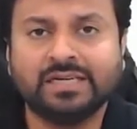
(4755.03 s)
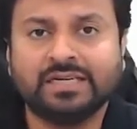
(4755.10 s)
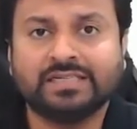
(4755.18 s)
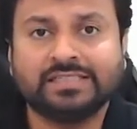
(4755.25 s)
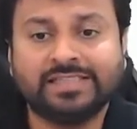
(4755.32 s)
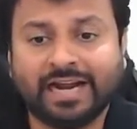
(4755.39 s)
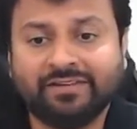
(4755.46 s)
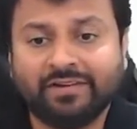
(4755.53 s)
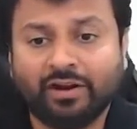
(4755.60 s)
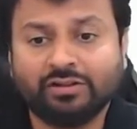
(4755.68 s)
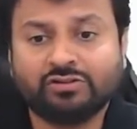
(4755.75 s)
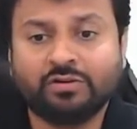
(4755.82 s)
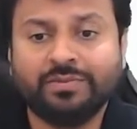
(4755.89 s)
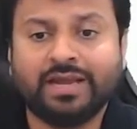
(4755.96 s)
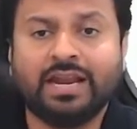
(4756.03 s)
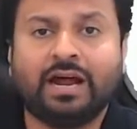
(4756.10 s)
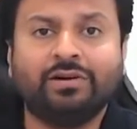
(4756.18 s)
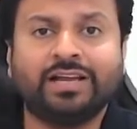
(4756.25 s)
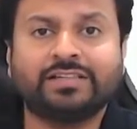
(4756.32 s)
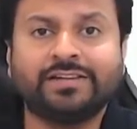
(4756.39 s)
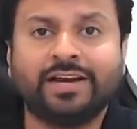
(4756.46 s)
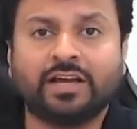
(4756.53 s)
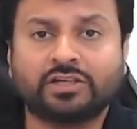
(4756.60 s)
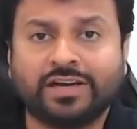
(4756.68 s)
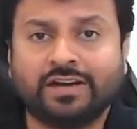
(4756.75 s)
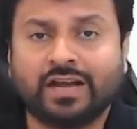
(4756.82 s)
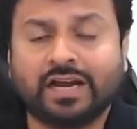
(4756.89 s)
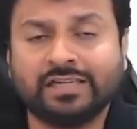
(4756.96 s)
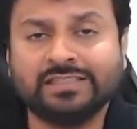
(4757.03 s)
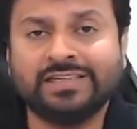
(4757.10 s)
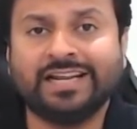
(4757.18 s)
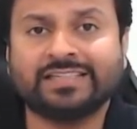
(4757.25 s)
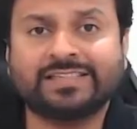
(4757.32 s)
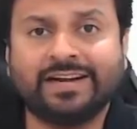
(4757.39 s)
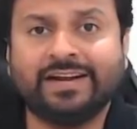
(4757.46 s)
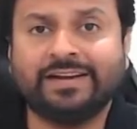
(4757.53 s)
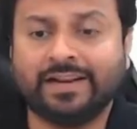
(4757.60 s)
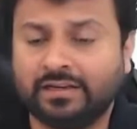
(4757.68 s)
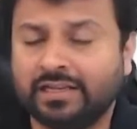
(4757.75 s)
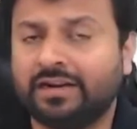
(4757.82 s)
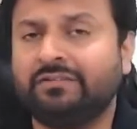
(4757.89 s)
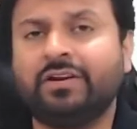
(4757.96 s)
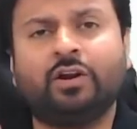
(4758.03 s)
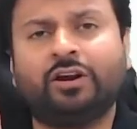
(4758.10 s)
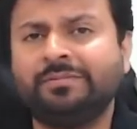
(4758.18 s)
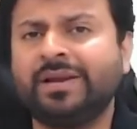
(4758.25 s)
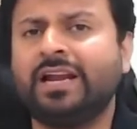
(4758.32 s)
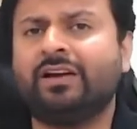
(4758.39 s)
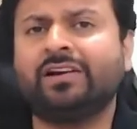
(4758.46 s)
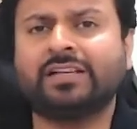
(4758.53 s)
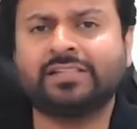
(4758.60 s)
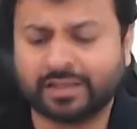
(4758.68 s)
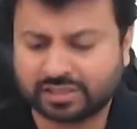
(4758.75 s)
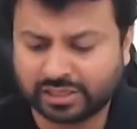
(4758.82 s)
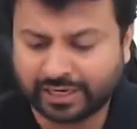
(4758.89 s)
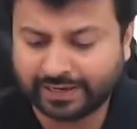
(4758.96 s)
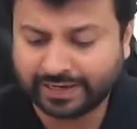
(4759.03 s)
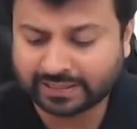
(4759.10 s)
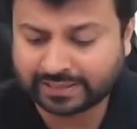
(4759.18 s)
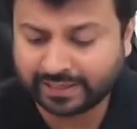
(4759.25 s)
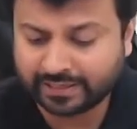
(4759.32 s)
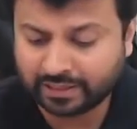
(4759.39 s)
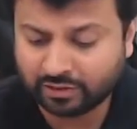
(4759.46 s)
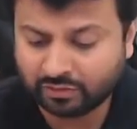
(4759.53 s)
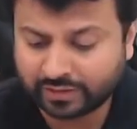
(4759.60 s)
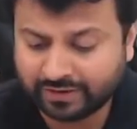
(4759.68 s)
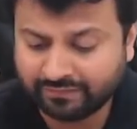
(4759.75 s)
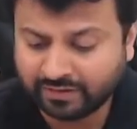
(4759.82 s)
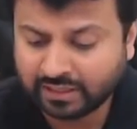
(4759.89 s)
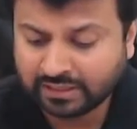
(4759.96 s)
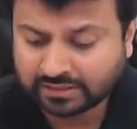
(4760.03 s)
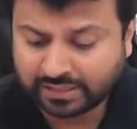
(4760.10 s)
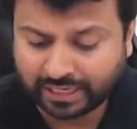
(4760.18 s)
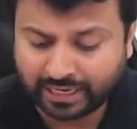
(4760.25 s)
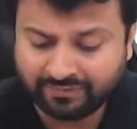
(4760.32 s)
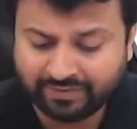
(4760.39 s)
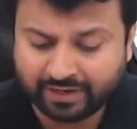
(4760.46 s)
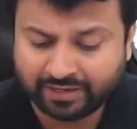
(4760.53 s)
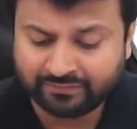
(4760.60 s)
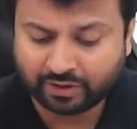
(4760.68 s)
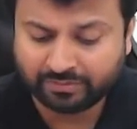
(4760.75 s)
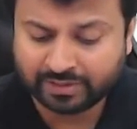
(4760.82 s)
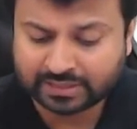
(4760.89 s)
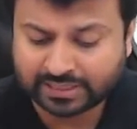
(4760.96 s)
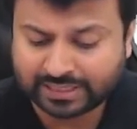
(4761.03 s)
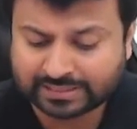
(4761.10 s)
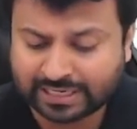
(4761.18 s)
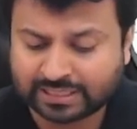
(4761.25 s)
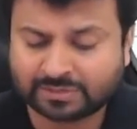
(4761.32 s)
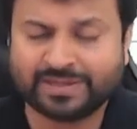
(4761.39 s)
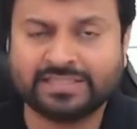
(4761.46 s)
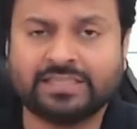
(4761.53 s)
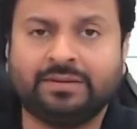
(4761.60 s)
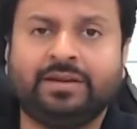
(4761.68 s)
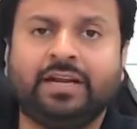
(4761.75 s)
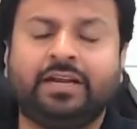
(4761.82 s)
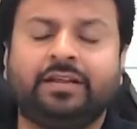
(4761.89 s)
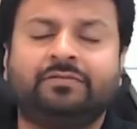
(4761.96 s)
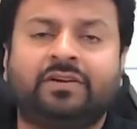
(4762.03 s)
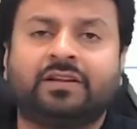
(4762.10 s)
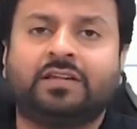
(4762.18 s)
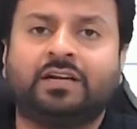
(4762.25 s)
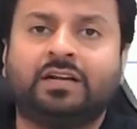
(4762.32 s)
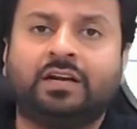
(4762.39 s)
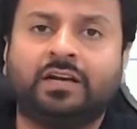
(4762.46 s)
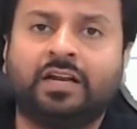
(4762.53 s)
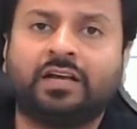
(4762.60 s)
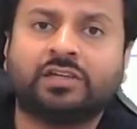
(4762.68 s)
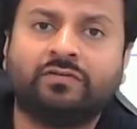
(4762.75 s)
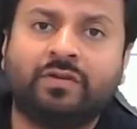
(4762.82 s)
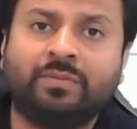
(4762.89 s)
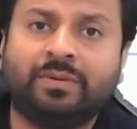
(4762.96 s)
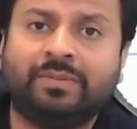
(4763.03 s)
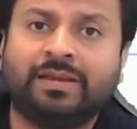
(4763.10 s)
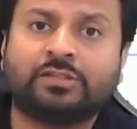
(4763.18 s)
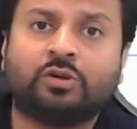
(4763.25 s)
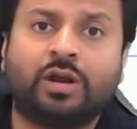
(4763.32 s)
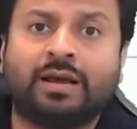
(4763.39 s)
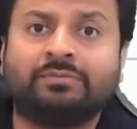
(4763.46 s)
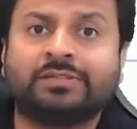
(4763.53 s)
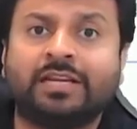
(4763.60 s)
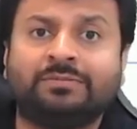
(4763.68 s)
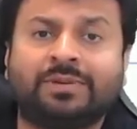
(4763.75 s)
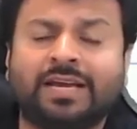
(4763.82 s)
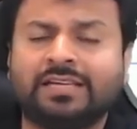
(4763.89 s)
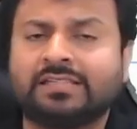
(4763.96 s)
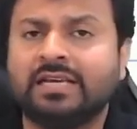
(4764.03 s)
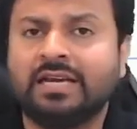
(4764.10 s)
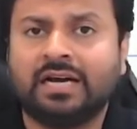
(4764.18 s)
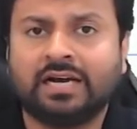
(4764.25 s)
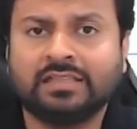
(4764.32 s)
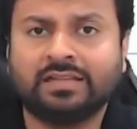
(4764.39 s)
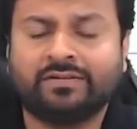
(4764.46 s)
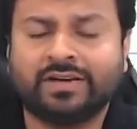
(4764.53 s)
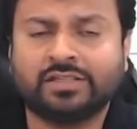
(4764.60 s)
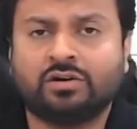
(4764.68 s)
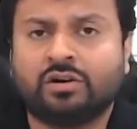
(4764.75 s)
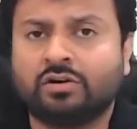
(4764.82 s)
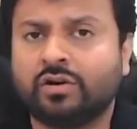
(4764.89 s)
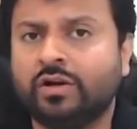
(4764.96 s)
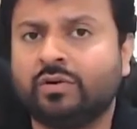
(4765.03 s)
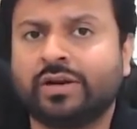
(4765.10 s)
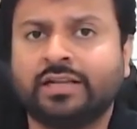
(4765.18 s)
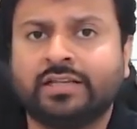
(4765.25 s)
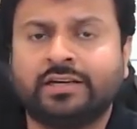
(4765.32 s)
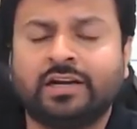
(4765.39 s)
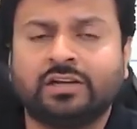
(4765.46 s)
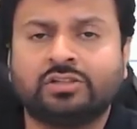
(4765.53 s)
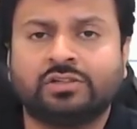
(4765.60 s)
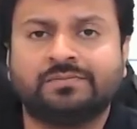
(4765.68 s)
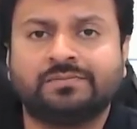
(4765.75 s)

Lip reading: that will also be allowed as deduction unless and until, that will not be allowed as deduction unless and until you give the relevant information as asked by CBDT. Further, the deduction will be based on arm's length price. Otherwise, you are not going to get the deduction.